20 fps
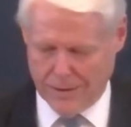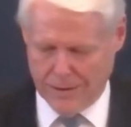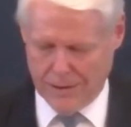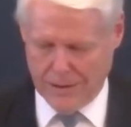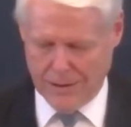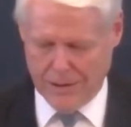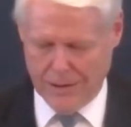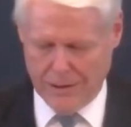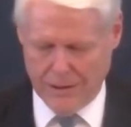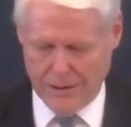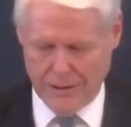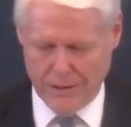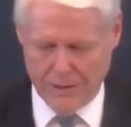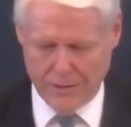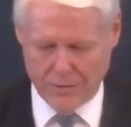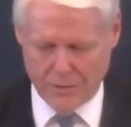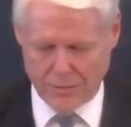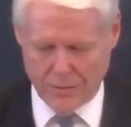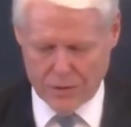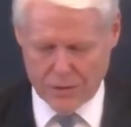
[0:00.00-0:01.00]
in
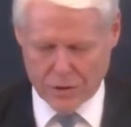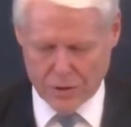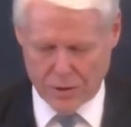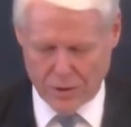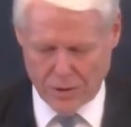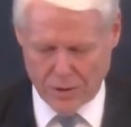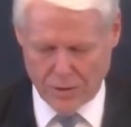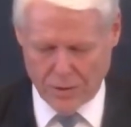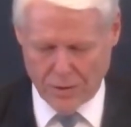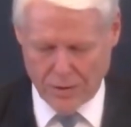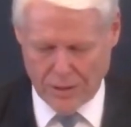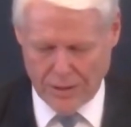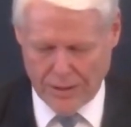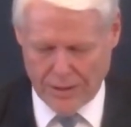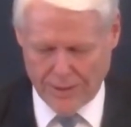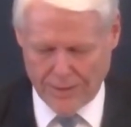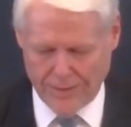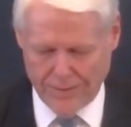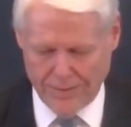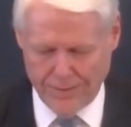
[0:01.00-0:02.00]
return now,
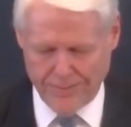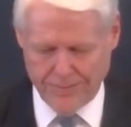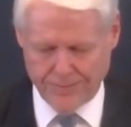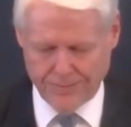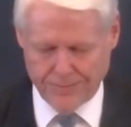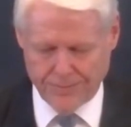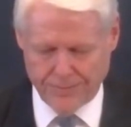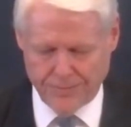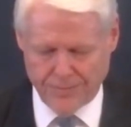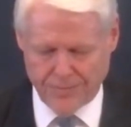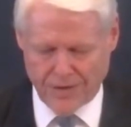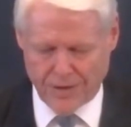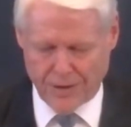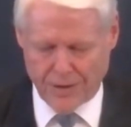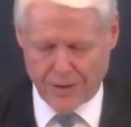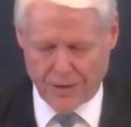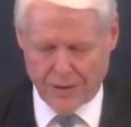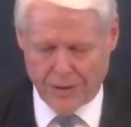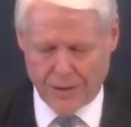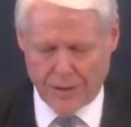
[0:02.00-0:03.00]

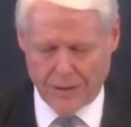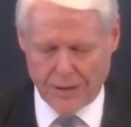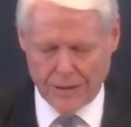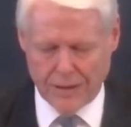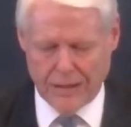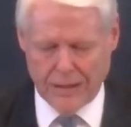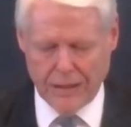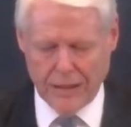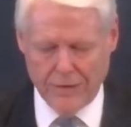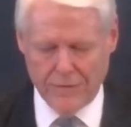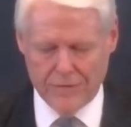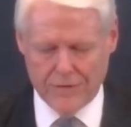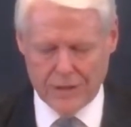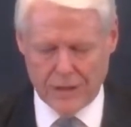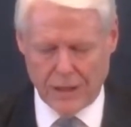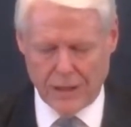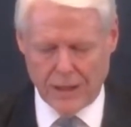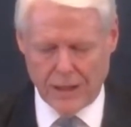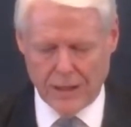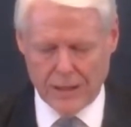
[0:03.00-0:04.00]
uh, gives
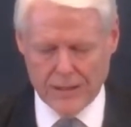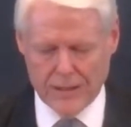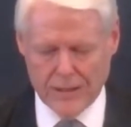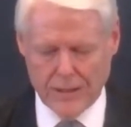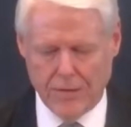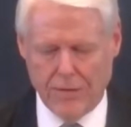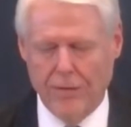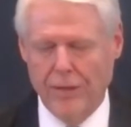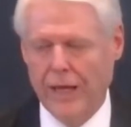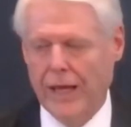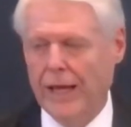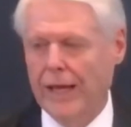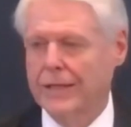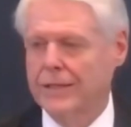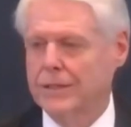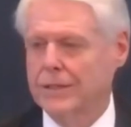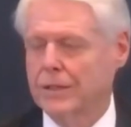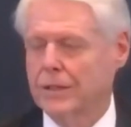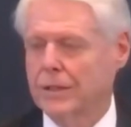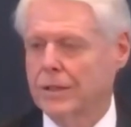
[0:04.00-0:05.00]
us that,
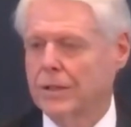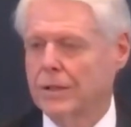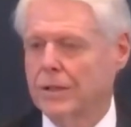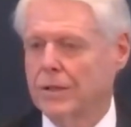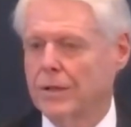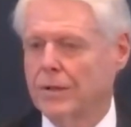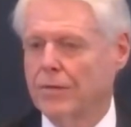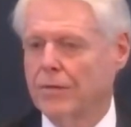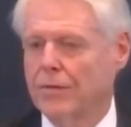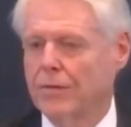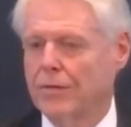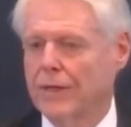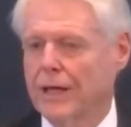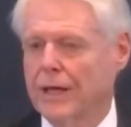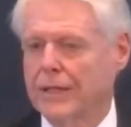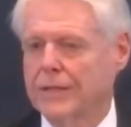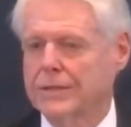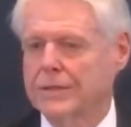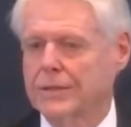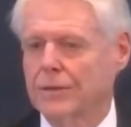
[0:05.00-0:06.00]
that
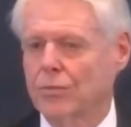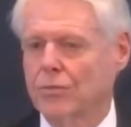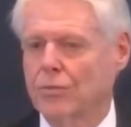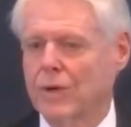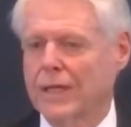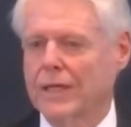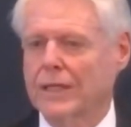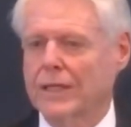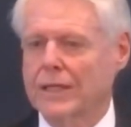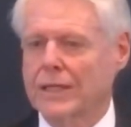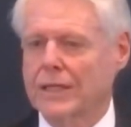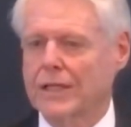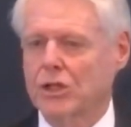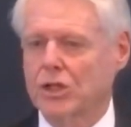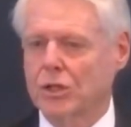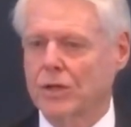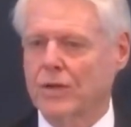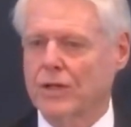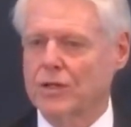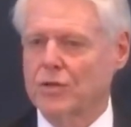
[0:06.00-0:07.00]
recognition
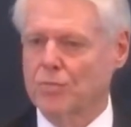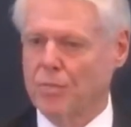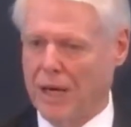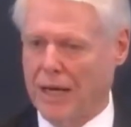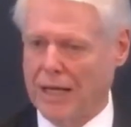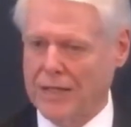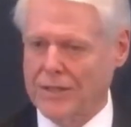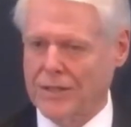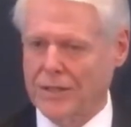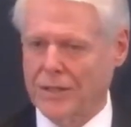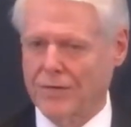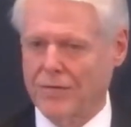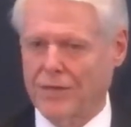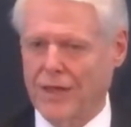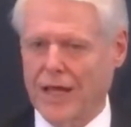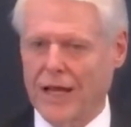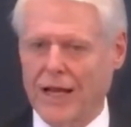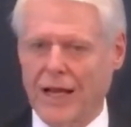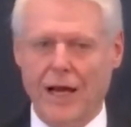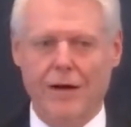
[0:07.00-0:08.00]
that's positive, that
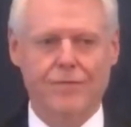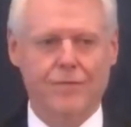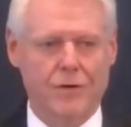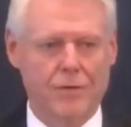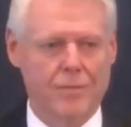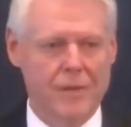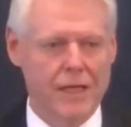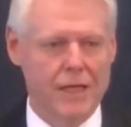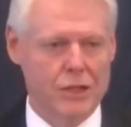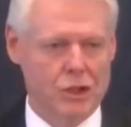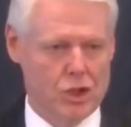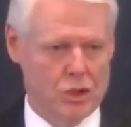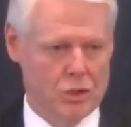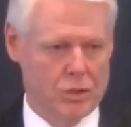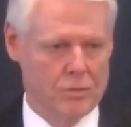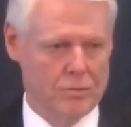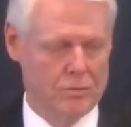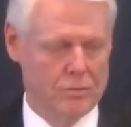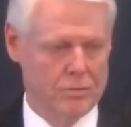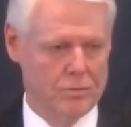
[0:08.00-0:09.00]
affirmation
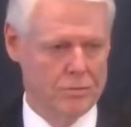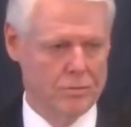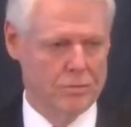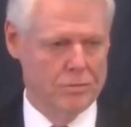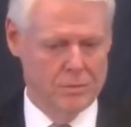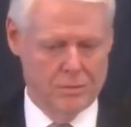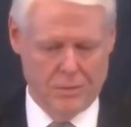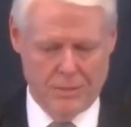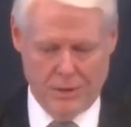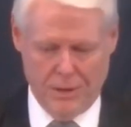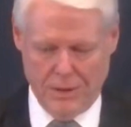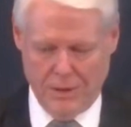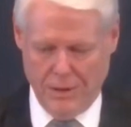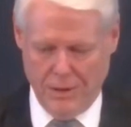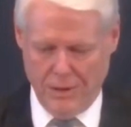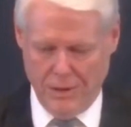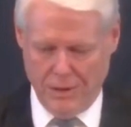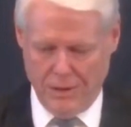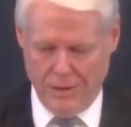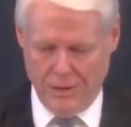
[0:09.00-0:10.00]

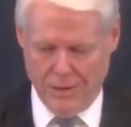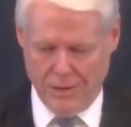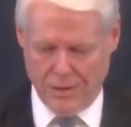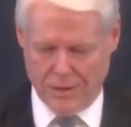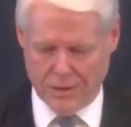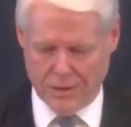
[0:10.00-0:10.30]
Notice